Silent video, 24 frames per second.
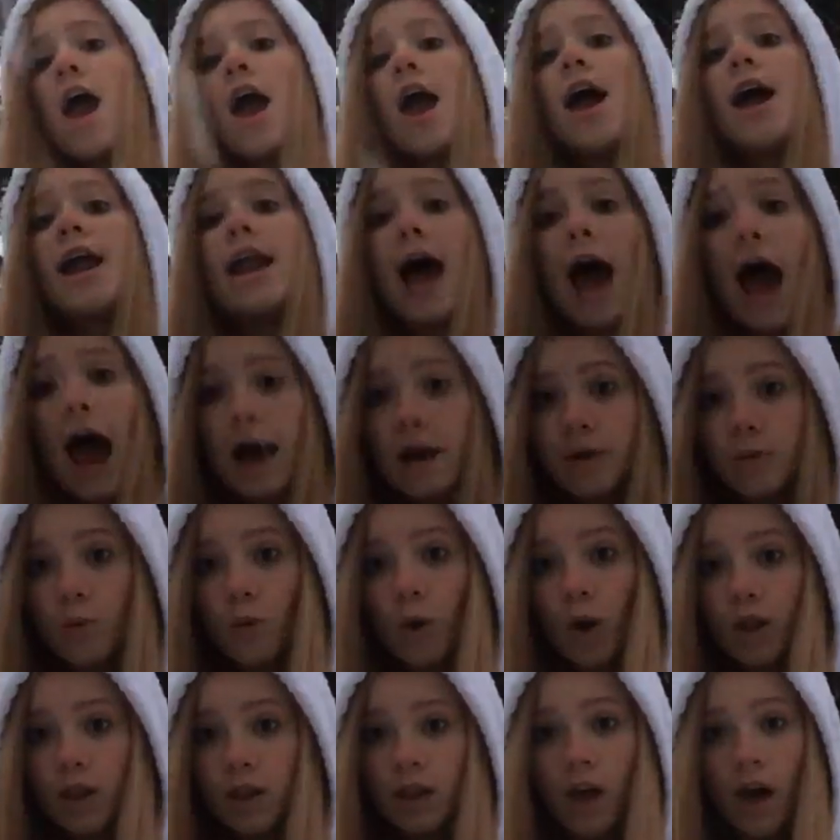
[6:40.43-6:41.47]
and I had
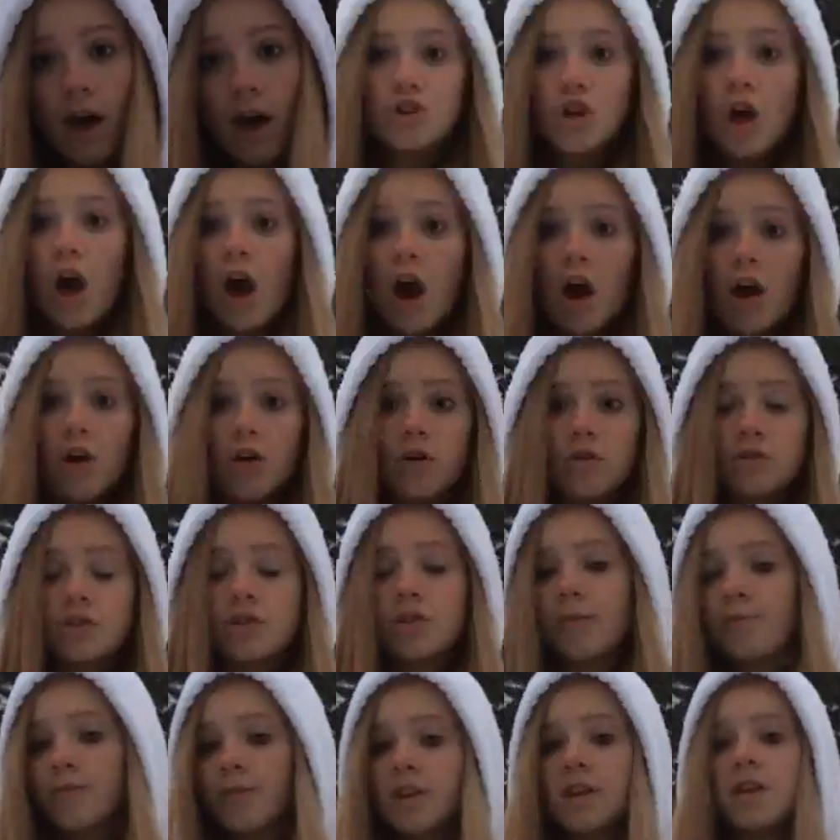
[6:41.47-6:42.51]
one So,
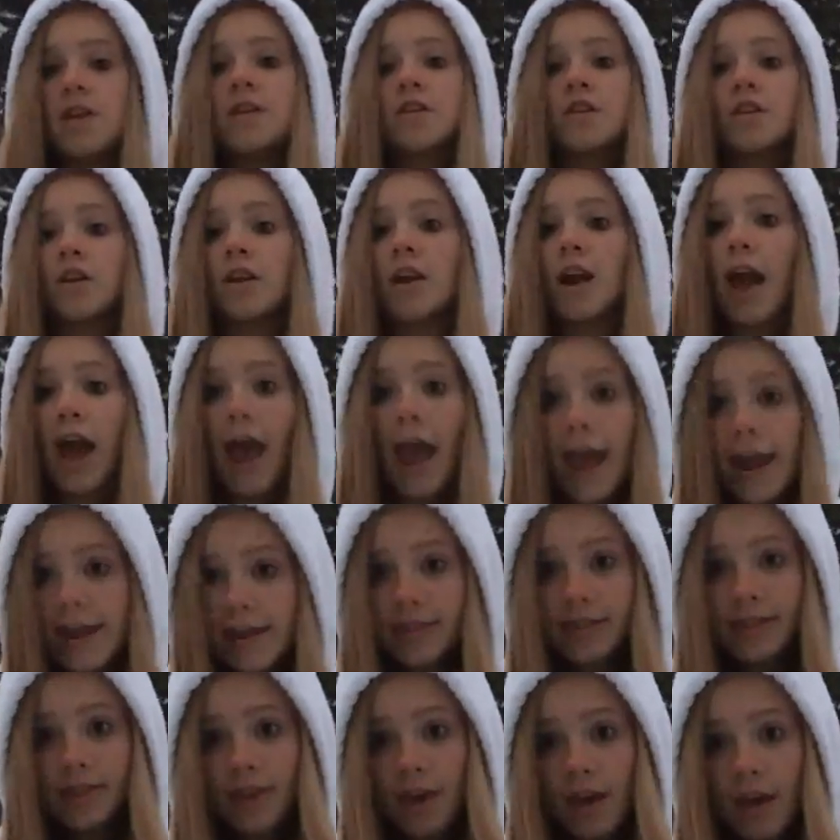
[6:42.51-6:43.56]
something either
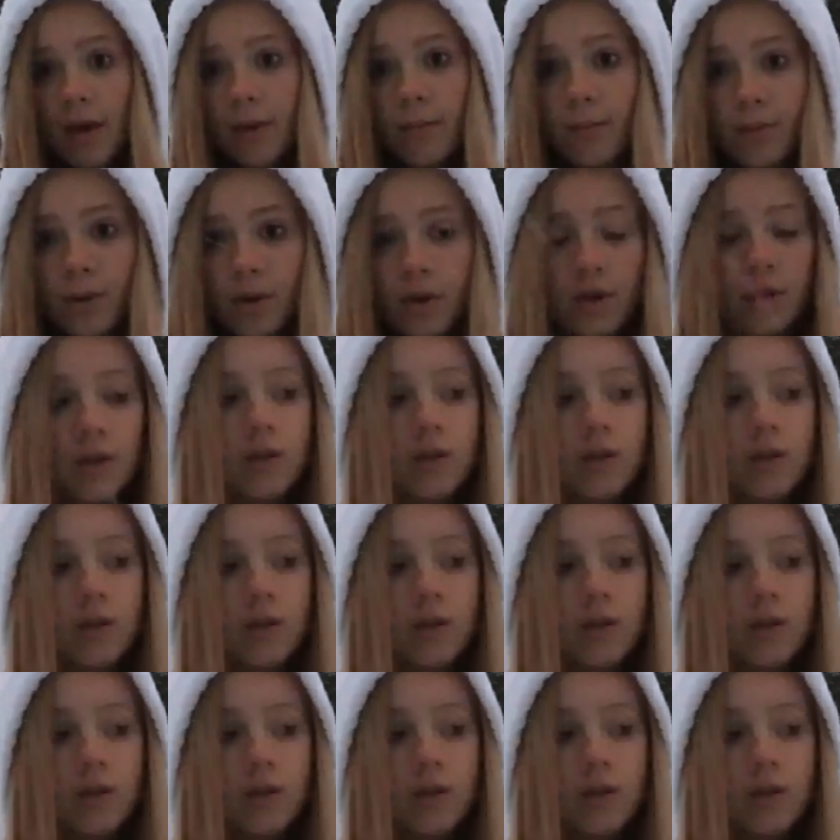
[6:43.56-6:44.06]
ate them,